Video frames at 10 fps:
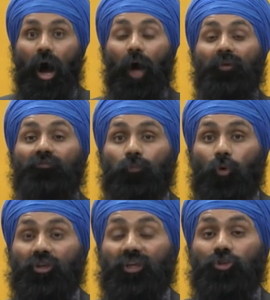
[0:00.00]
I'll be
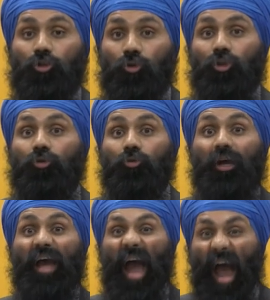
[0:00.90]
reporting to you
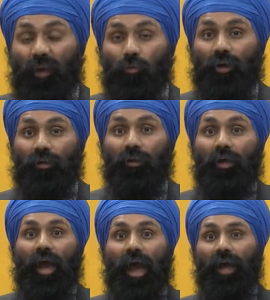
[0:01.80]
at will,
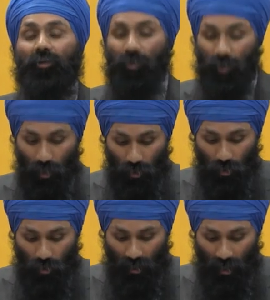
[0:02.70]
and
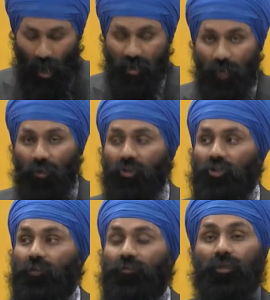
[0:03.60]
another
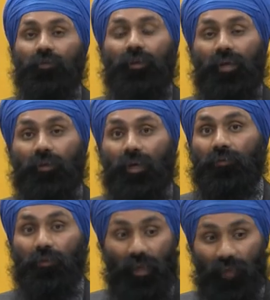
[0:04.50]
Conservative
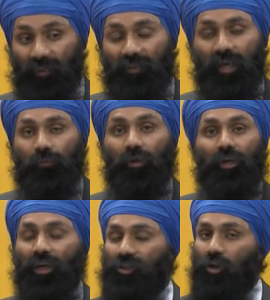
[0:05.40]
at the
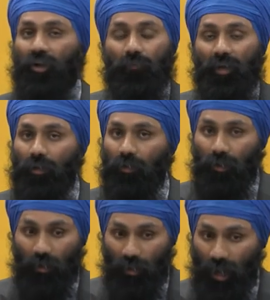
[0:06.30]
table is not going to make
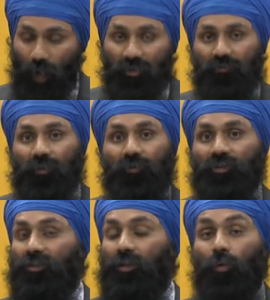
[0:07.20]
an ounce of
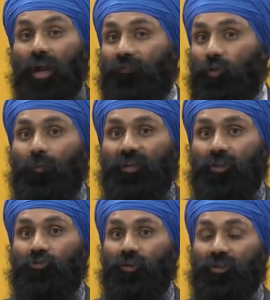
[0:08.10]
difference because they won't have your best
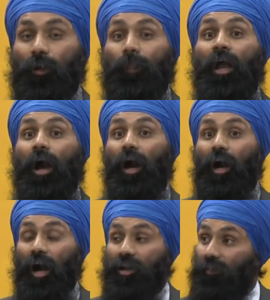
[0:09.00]
interest.
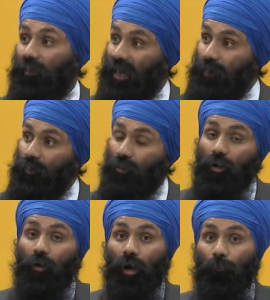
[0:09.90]
Another
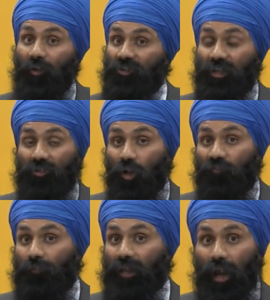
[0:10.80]
Labour person that's not
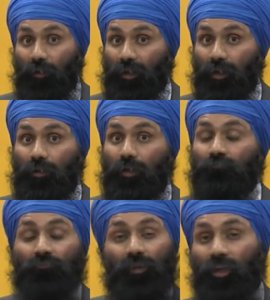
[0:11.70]
from the area,
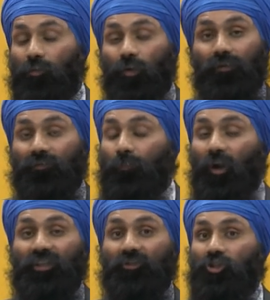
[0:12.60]
you know what? The
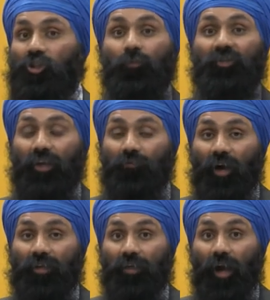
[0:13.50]
party's got too much
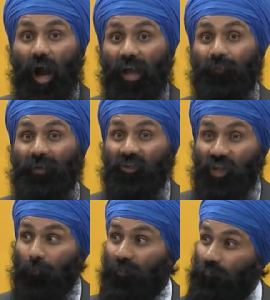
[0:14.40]
infighting. I can be a
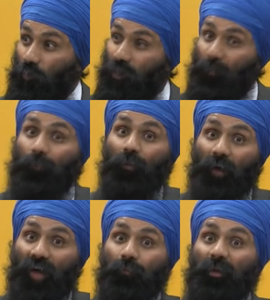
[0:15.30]
champion for the people,
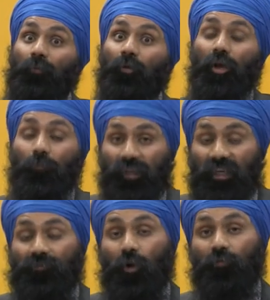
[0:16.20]
by the people.
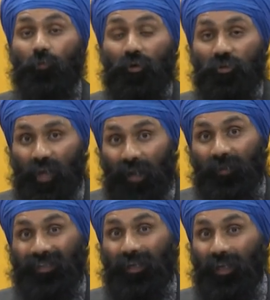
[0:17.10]
Please vote for
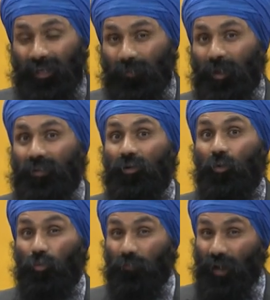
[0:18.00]
Jagmeet Singh,
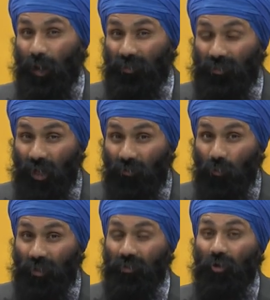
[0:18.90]
Independent, Wolverhampton
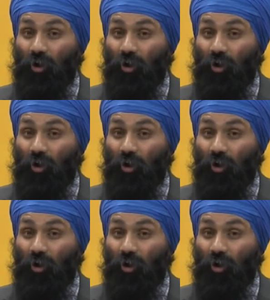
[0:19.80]
Southwest